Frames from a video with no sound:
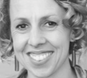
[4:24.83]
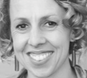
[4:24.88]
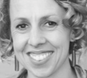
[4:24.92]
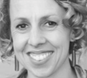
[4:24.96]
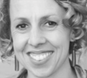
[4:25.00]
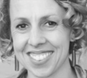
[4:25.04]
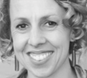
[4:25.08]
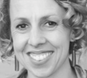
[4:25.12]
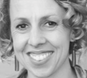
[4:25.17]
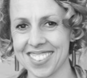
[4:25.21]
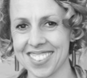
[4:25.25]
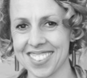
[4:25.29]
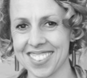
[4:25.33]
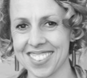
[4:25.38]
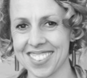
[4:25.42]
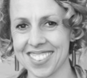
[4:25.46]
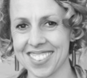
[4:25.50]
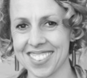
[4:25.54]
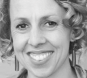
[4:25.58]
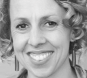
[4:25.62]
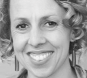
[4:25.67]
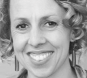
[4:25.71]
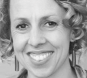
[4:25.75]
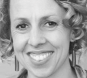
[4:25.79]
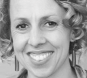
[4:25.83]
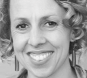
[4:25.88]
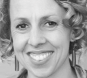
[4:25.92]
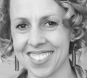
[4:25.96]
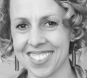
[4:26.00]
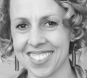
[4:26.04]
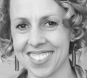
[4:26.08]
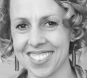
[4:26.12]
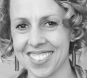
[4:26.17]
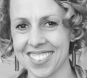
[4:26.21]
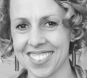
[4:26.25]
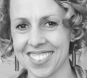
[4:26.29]

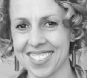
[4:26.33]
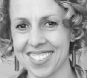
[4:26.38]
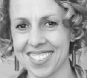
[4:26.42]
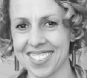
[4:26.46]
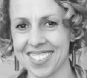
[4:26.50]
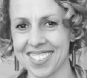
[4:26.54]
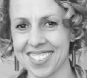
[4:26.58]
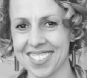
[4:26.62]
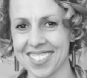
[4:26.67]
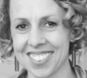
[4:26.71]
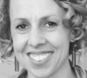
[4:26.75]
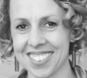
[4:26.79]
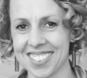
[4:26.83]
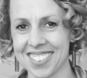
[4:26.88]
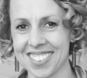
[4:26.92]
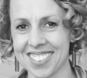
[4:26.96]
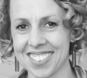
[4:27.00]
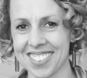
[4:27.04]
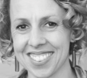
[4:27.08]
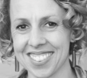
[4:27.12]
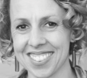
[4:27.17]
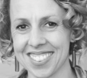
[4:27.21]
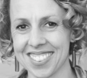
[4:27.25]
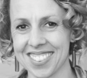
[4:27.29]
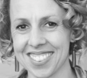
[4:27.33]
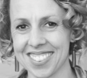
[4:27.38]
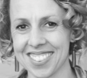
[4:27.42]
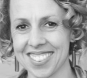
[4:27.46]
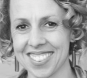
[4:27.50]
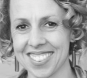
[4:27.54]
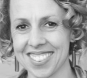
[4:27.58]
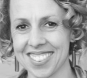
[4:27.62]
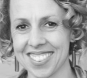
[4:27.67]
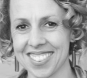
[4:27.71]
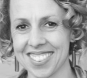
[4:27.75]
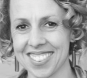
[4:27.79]

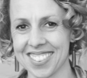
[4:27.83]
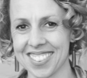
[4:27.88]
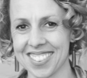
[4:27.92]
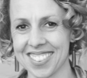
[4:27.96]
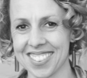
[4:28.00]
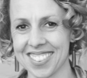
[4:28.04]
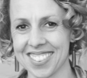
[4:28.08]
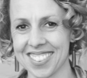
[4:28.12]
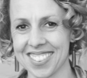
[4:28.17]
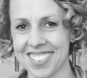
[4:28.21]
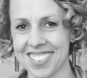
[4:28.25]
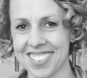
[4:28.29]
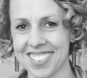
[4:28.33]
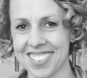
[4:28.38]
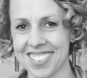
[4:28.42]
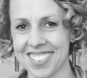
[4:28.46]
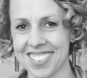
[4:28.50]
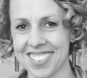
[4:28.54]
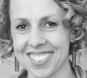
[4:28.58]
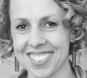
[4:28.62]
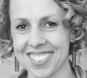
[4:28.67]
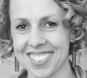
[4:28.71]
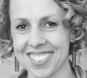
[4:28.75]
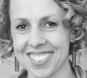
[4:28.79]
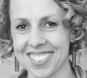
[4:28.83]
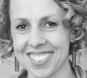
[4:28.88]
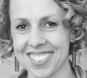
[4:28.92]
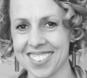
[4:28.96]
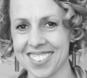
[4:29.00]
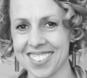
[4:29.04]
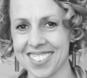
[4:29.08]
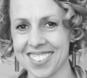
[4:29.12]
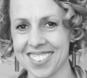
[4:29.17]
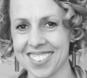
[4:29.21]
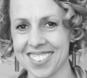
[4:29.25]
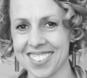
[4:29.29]

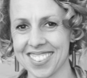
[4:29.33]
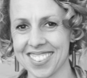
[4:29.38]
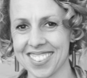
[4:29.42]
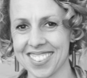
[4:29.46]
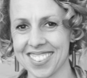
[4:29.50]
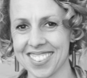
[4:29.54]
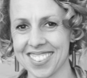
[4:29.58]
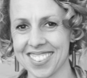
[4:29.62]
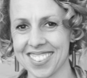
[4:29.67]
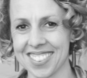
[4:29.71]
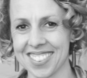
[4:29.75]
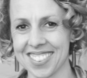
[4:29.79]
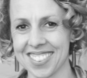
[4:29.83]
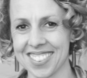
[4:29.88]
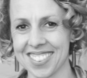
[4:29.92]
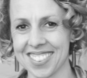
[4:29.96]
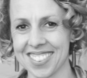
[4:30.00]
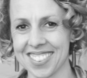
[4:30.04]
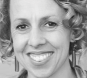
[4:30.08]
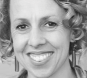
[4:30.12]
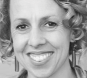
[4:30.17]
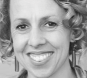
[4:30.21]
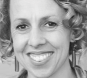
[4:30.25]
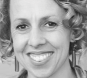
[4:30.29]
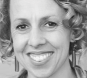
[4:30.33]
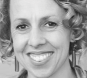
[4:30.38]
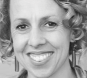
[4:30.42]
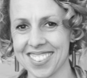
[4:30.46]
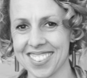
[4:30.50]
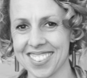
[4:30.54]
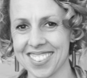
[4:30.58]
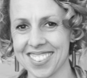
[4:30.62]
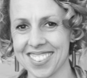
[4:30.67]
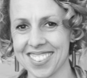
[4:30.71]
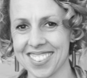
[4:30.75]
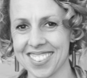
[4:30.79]

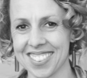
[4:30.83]
This is a still picture; no speech is visible.